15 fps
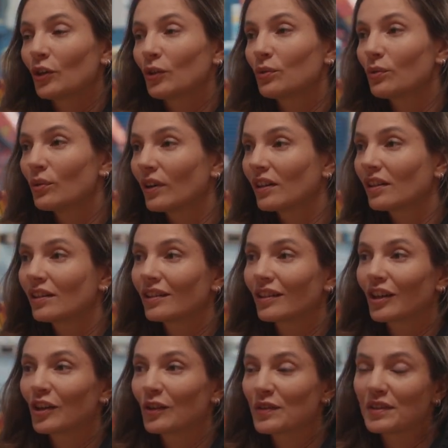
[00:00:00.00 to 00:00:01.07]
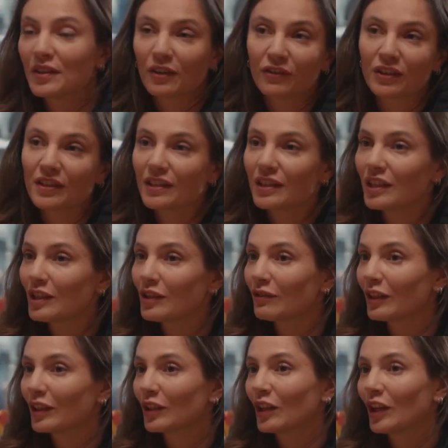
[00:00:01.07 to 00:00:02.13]
who are conservative
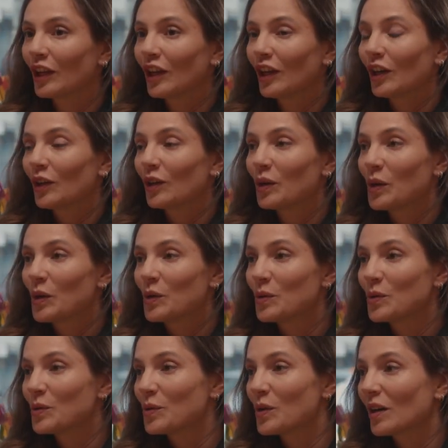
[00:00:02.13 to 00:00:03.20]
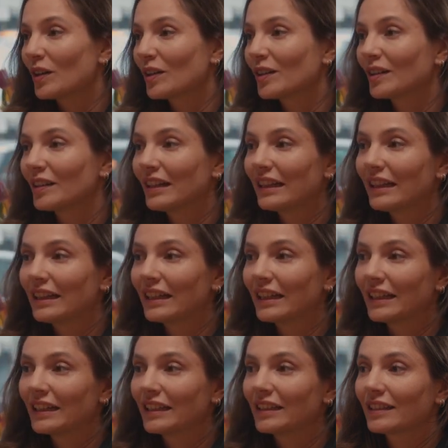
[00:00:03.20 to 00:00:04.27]
and who are
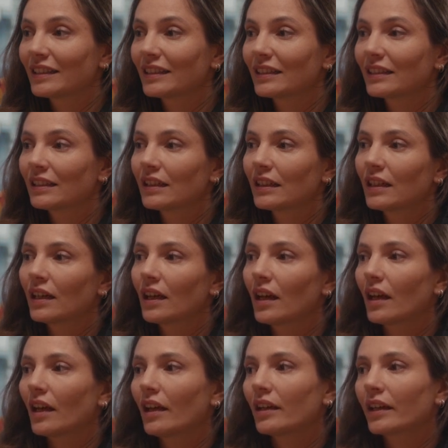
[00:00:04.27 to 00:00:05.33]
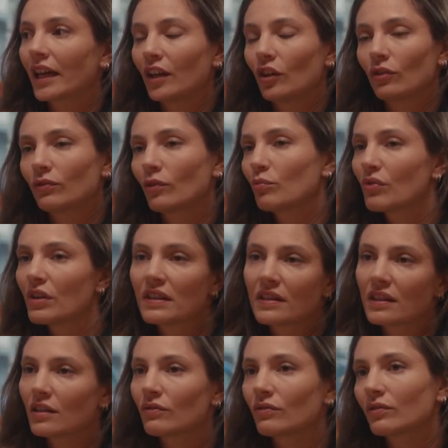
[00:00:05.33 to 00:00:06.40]
like a kind of
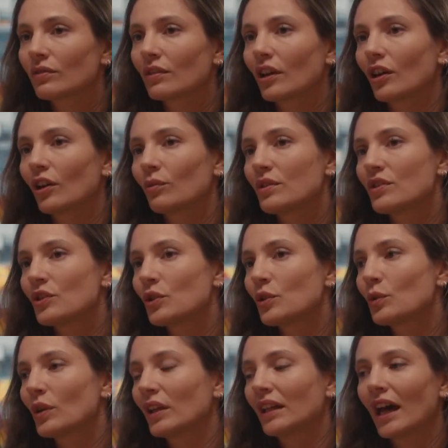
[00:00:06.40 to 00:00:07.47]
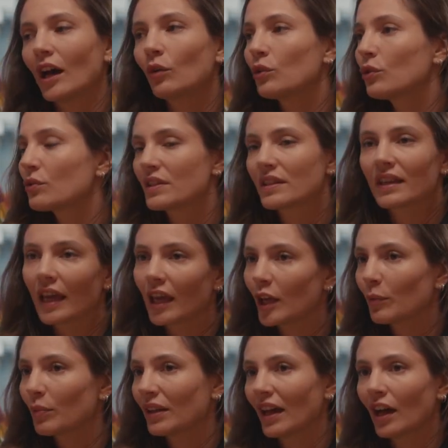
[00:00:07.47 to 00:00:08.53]
oppressive with you, and how you
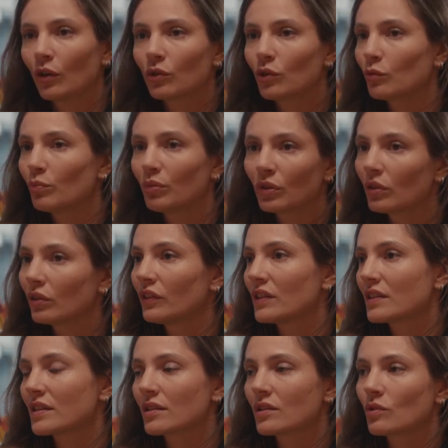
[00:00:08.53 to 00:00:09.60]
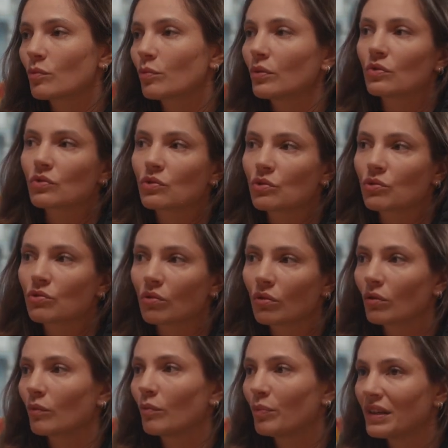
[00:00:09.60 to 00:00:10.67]
escape and how you build this super
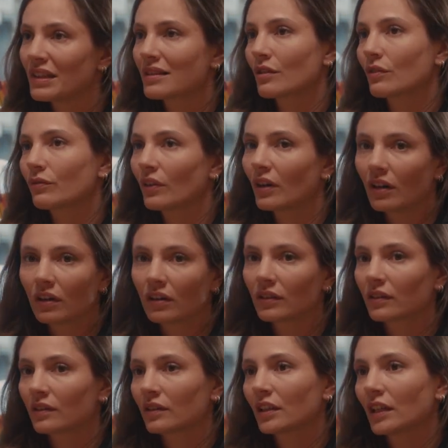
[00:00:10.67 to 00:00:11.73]
strong piece of art.